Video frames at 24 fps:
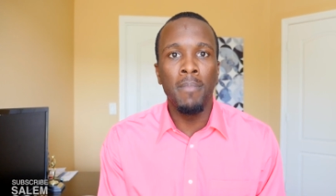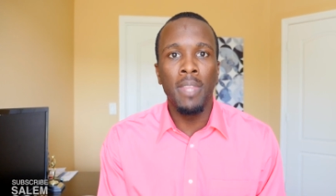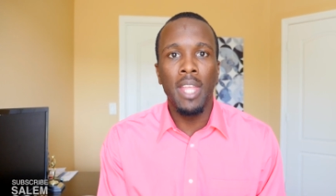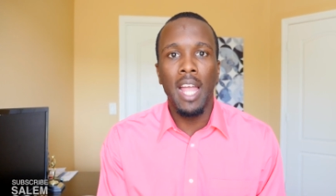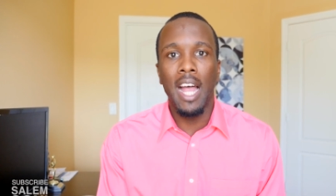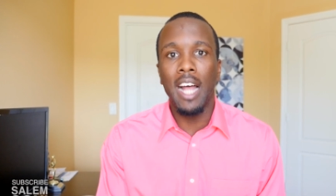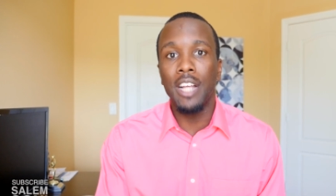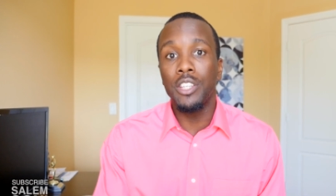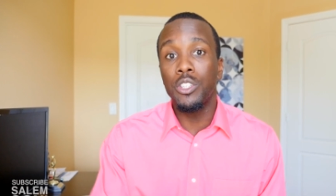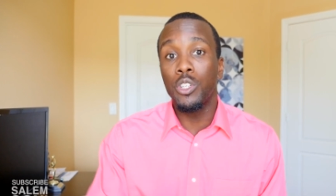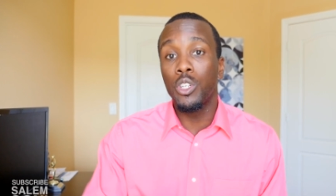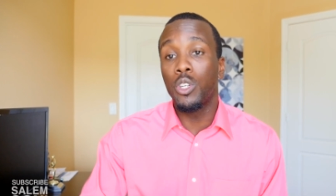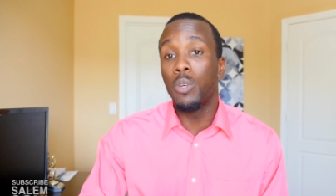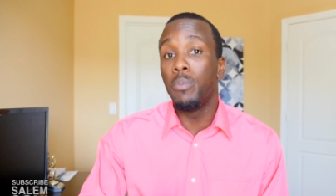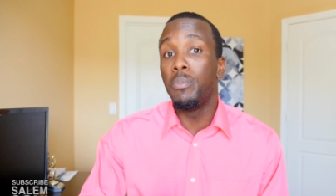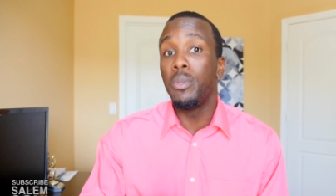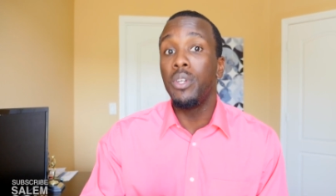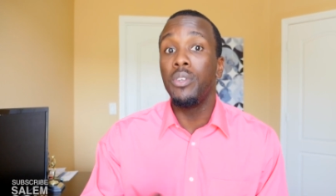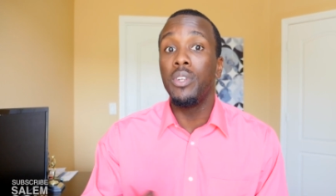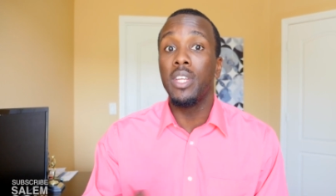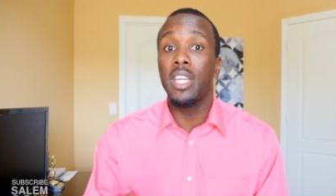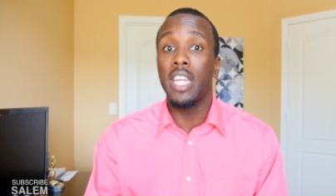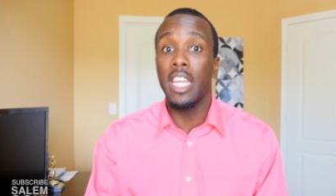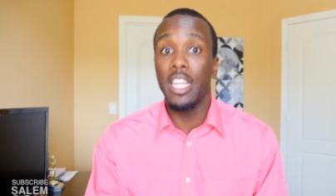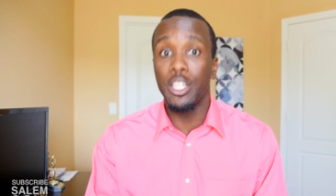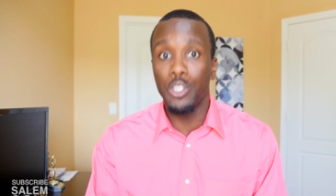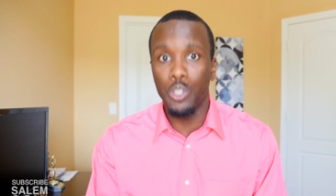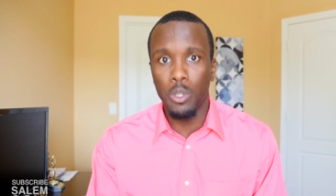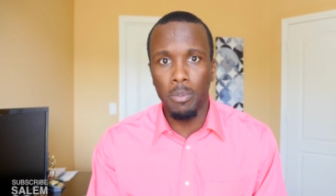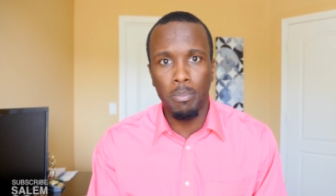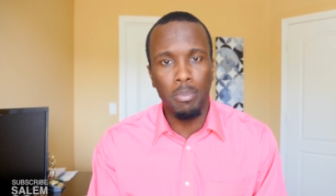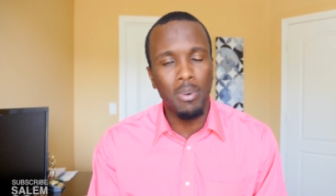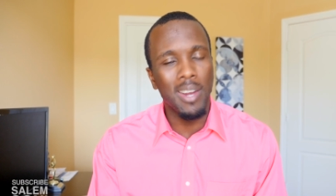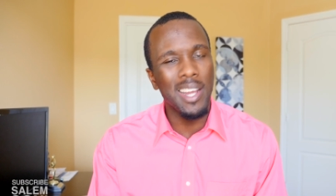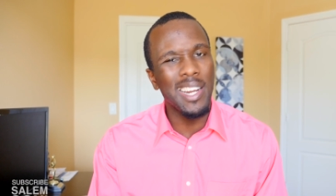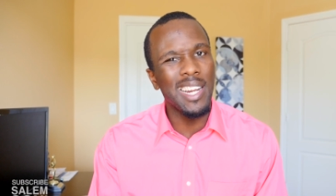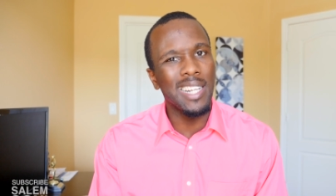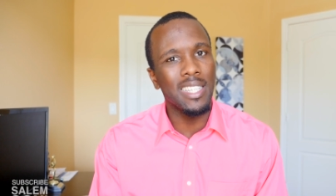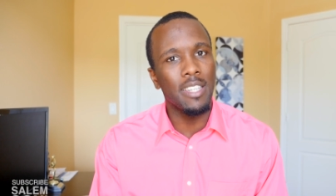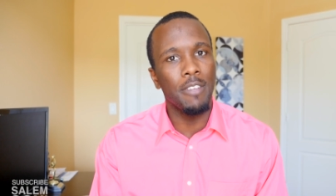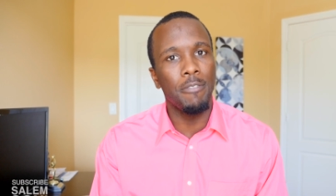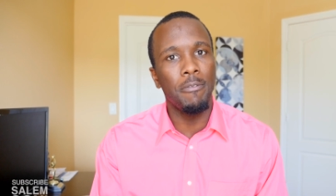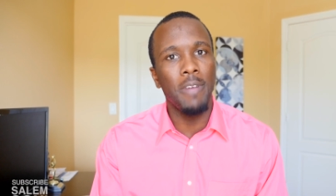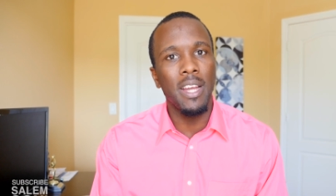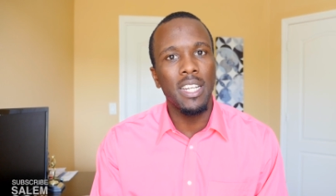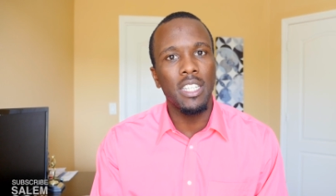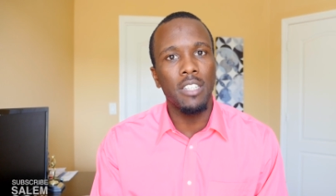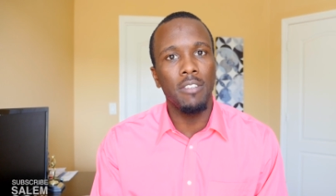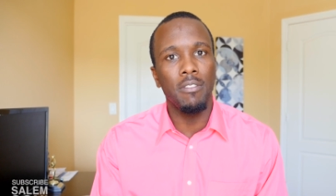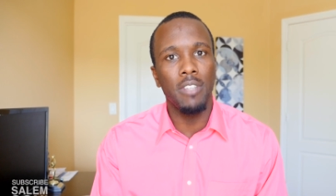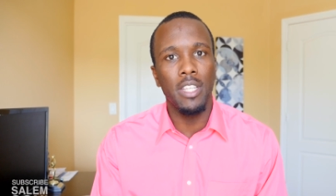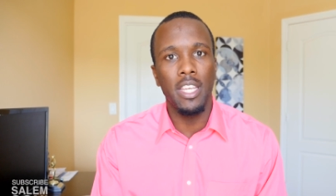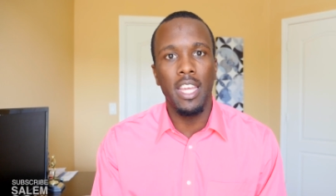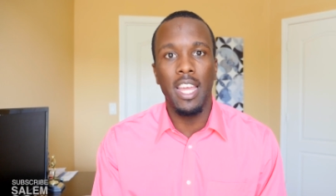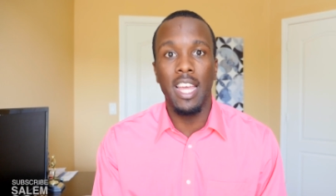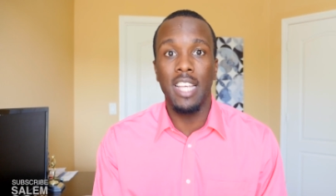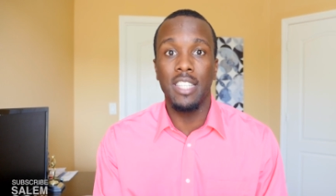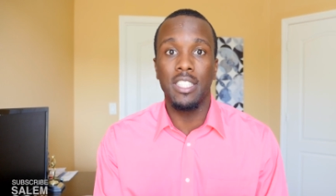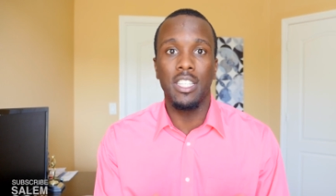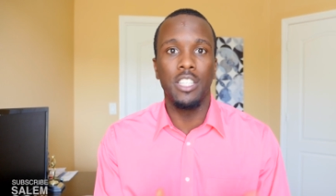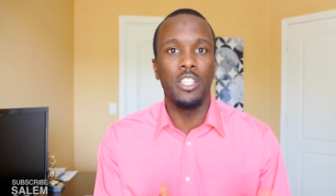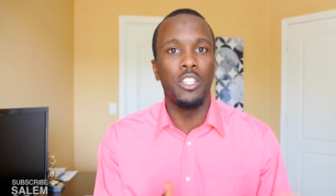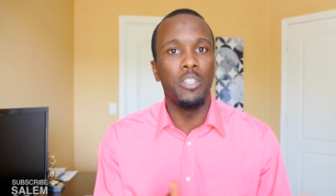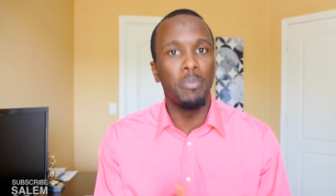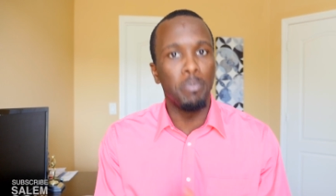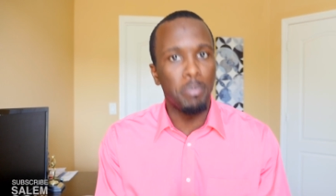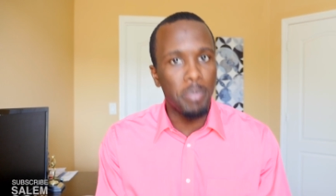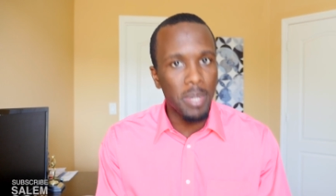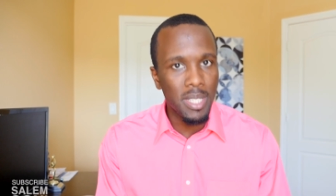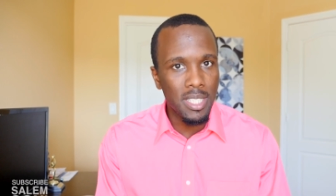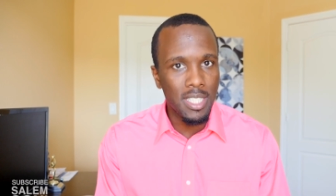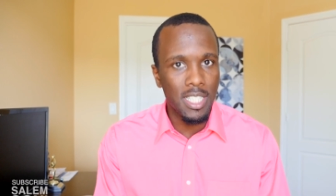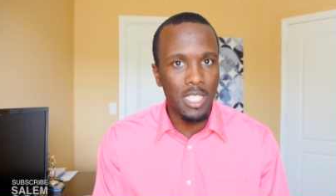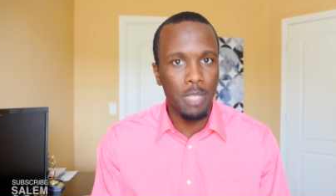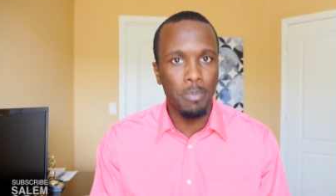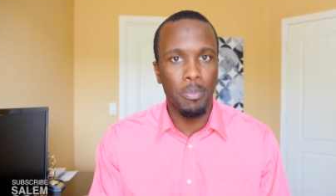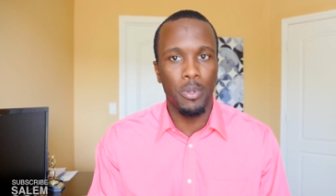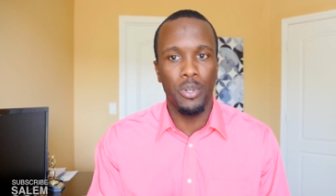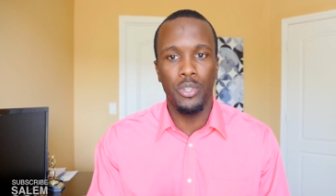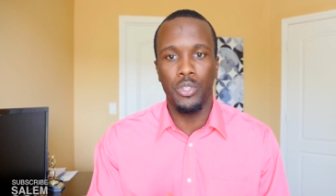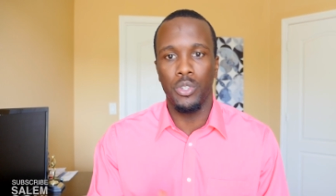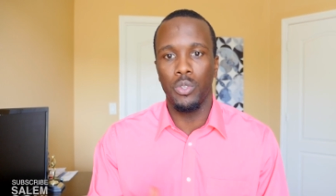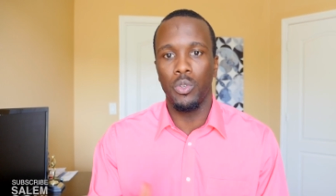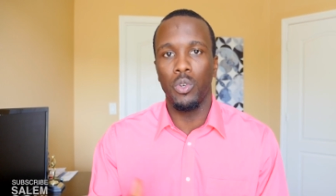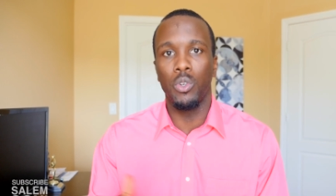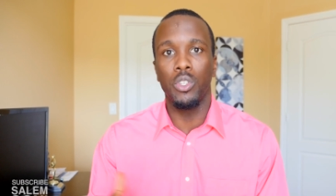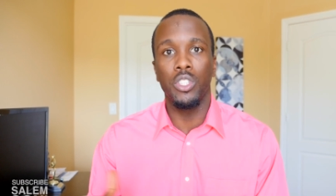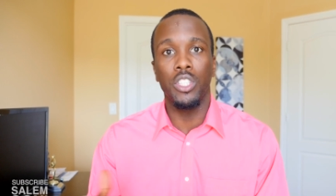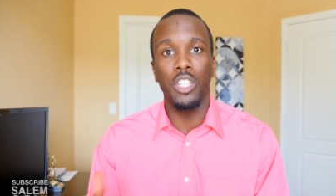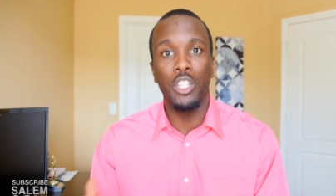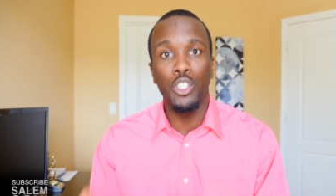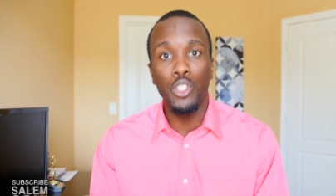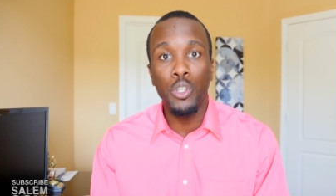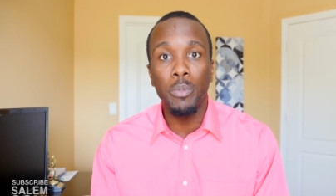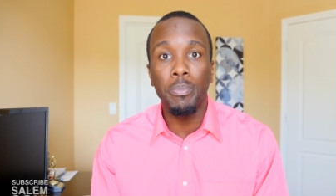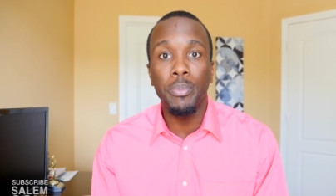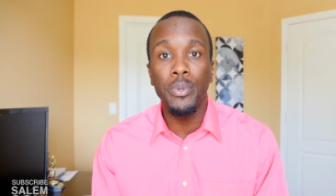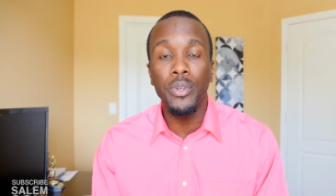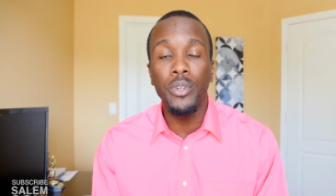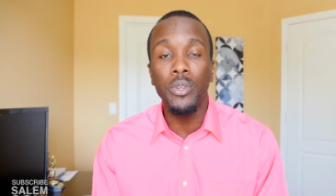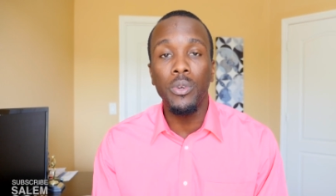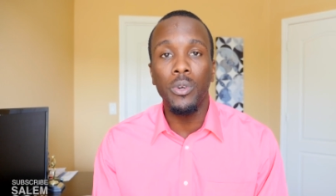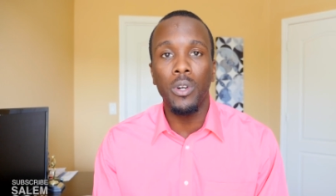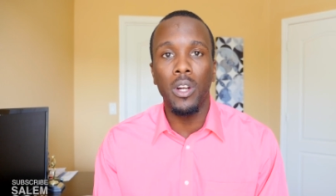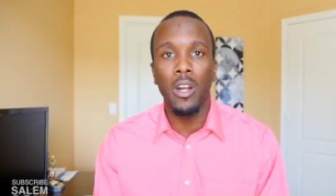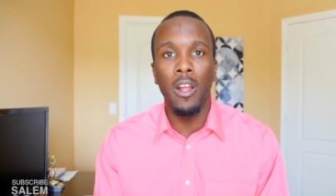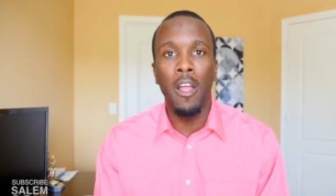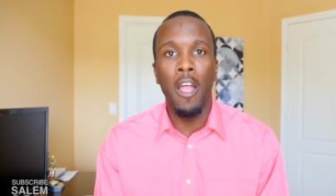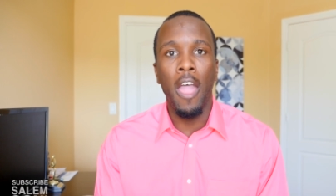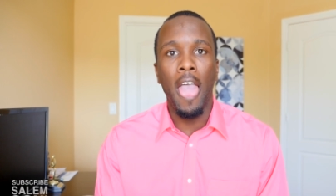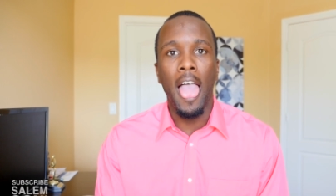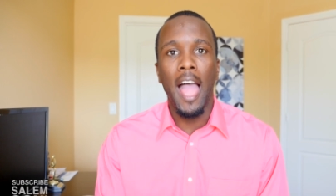how to communicate your product effectively as a business person or as an entrepreneur,